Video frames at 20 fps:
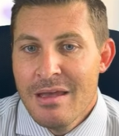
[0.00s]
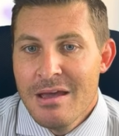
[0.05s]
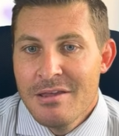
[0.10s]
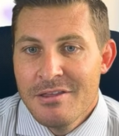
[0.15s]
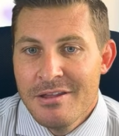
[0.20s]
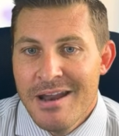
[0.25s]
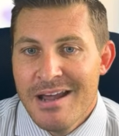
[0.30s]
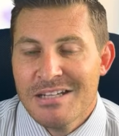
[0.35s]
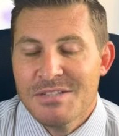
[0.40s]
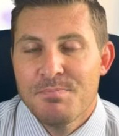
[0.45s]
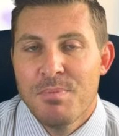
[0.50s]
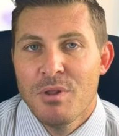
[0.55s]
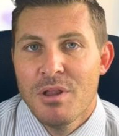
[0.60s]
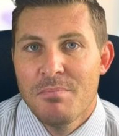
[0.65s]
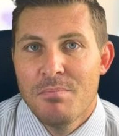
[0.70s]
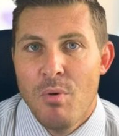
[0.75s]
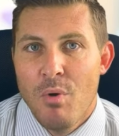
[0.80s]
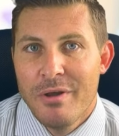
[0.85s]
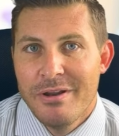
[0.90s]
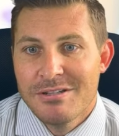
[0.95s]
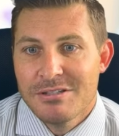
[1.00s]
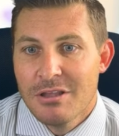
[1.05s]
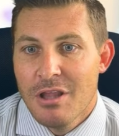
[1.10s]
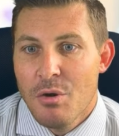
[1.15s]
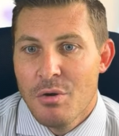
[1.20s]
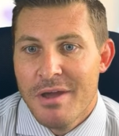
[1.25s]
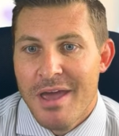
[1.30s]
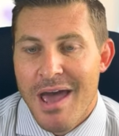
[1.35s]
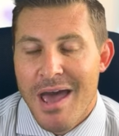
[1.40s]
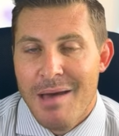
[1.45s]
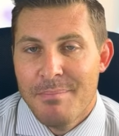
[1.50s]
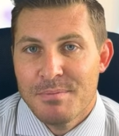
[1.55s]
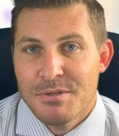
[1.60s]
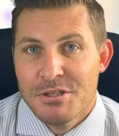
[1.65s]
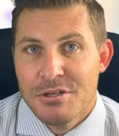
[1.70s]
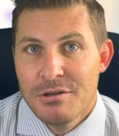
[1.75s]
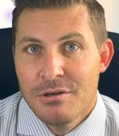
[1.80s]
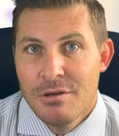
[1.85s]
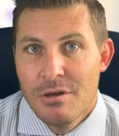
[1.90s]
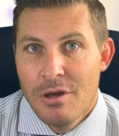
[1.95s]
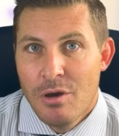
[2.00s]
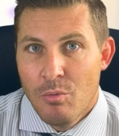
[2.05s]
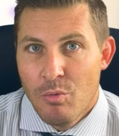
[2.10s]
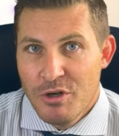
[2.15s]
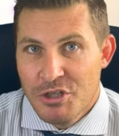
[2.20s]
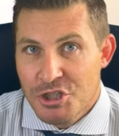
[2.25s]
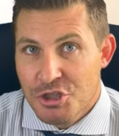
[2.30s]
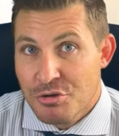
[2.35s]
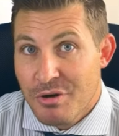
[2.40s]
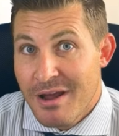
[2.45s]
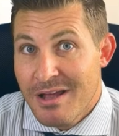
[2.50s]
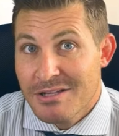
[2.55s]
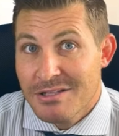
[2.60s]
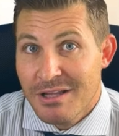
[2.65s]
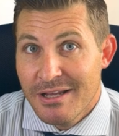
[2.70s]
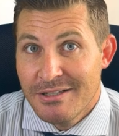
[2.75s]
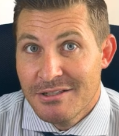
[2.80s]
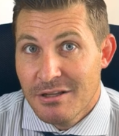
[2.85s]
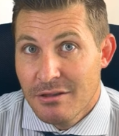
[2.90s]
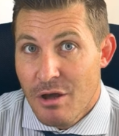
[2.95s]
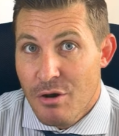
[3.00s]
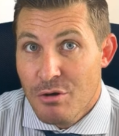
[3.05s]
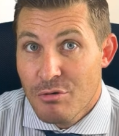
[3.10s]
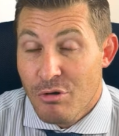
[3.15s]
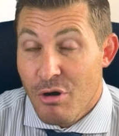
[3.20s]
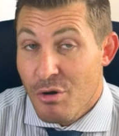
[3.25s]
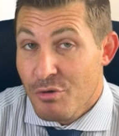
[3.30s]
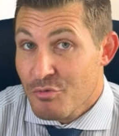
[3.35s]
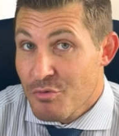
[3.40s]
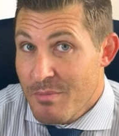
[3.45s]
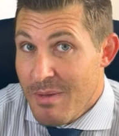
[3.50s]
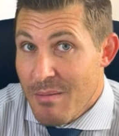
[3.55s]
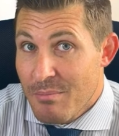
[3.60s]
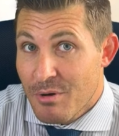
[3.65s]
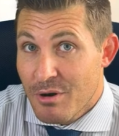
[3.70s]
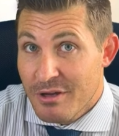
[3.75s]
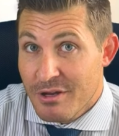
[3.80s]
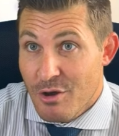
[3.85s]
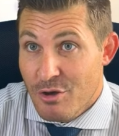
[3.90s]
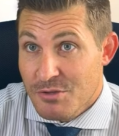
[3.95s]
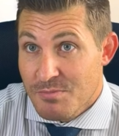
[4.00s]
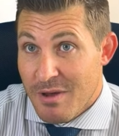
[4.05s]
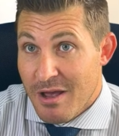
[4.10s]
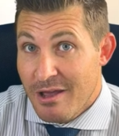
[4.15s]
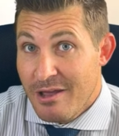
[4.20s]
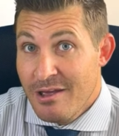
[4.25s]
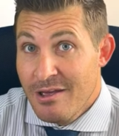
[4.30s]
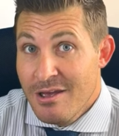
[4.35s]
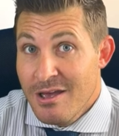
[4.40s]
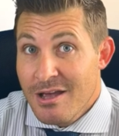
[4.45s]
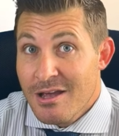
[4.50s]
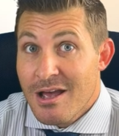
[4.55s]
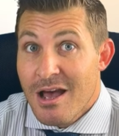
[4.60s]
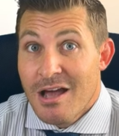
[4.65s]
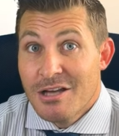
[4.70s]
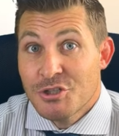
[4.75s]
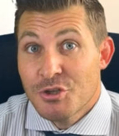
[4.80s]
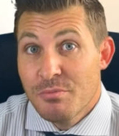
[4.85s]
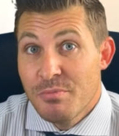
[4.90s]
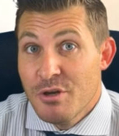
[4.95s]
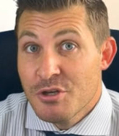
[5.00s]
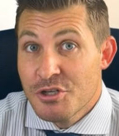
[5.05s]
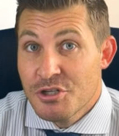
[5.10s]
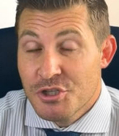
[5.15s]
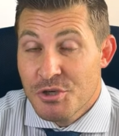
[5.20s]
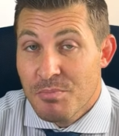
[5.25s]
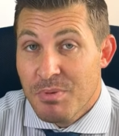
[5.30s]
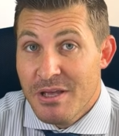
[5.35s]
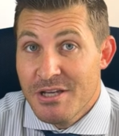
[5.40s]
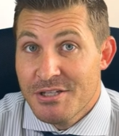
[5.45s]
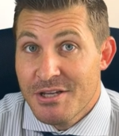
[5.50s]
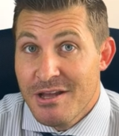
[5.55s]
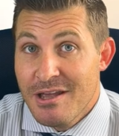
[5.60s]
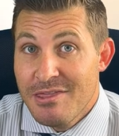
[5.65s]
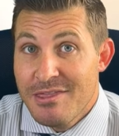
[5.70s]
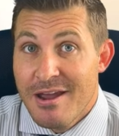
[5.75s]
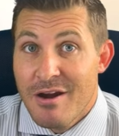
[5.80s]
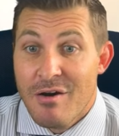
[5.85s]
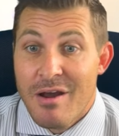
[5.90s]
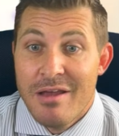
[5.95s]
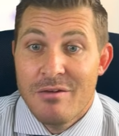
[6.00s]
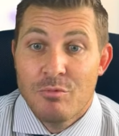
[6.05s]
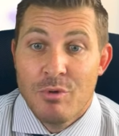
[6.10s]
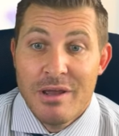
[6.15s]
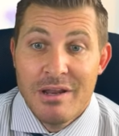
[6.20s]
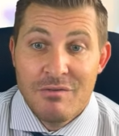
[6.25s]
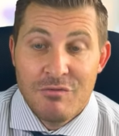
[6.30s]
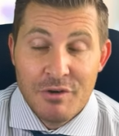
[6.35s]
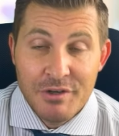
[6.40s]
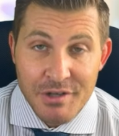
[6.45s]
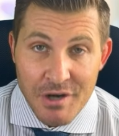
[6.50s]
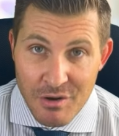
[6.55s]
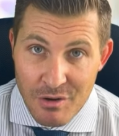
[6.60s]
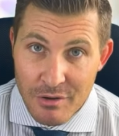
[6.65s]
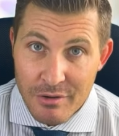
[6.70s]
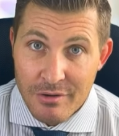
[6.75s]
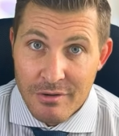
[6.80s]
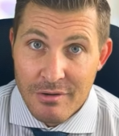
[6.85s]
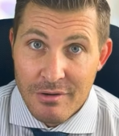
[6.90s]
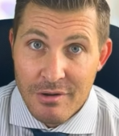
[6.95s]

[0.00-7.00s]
The next bullet point is low caps, which translate to low growth. Remember, it goes by contributions you're placing in there and rate of return.